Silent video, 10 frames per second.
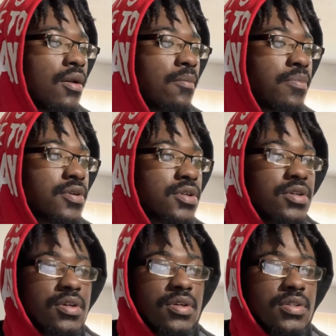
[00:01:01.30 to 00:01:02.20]

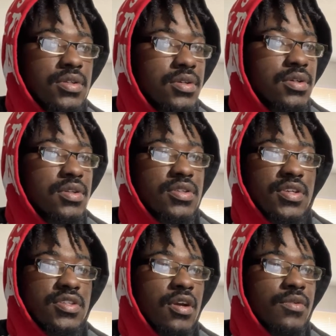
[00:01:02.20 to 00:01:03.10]
But let's get
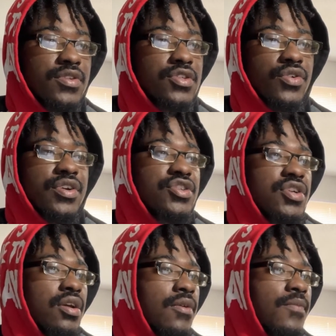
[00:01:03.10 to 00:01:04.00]
started with the screen share.